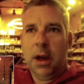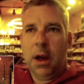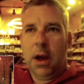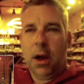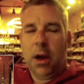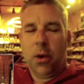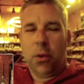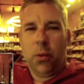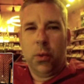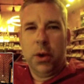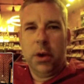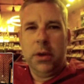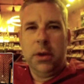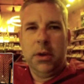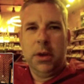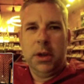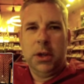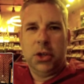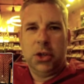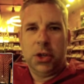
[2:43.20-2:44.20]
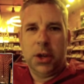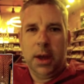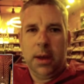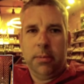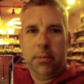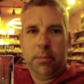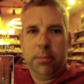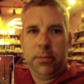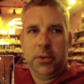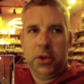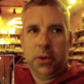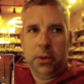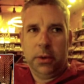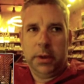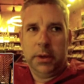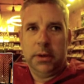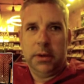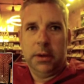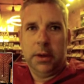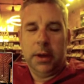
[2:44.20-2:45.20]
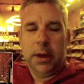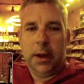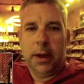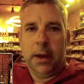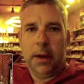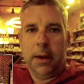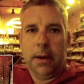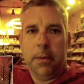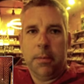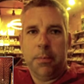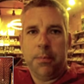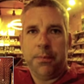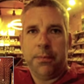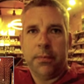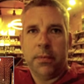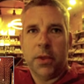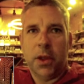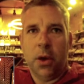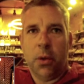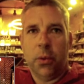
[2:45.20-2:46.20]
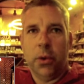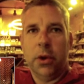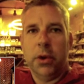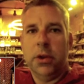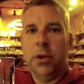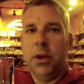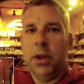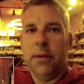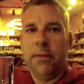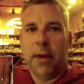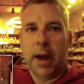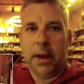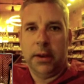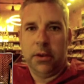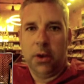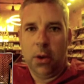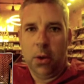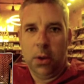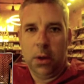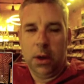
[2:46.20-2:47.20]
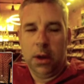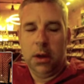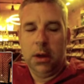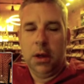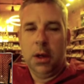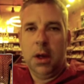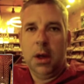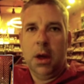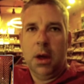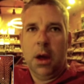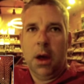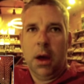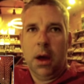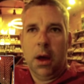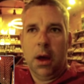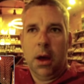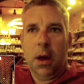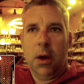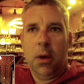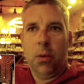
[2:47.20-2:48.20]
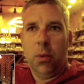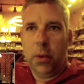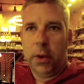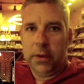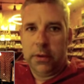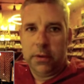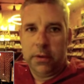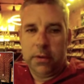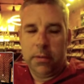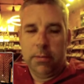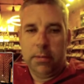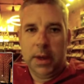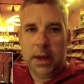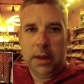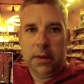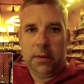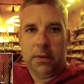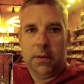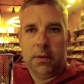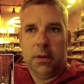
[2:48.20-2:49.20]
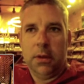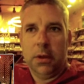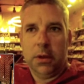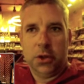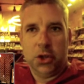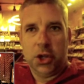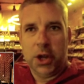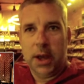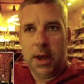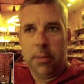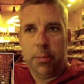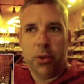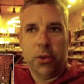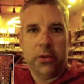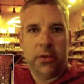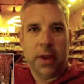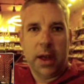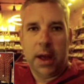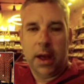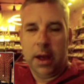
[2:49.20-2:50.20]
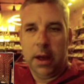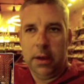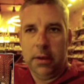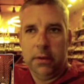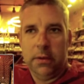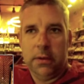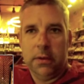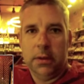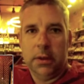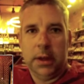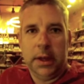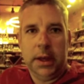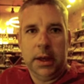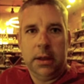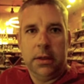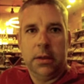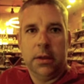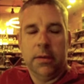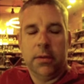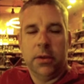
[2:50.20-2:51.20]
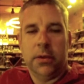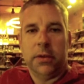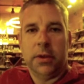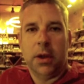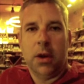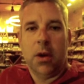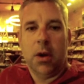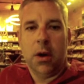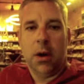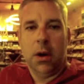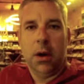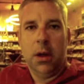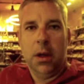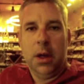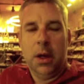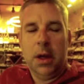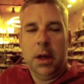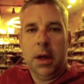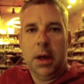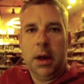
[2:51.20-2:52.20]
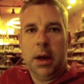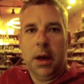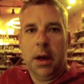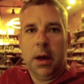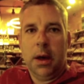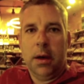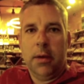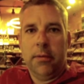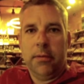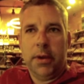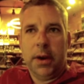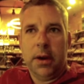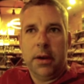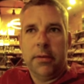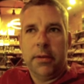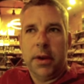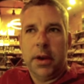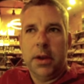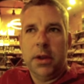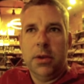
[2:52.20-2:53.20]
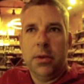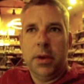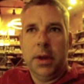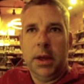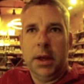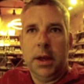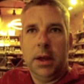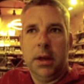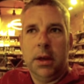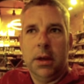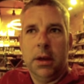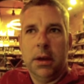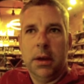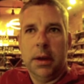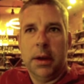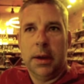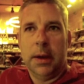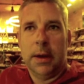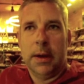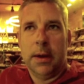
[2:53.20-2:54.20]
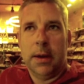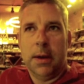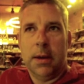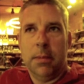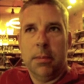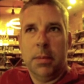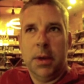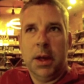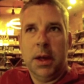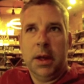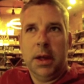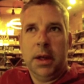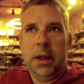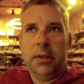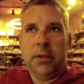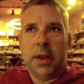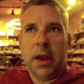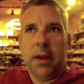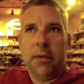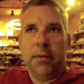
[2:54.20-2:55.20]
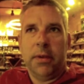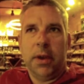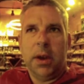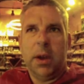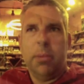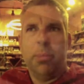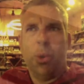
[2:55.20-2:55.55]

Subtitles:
a real unique shape to it, a real unique vitola, which means the shape or size, length of the cigar. Very, very unique. It's got a very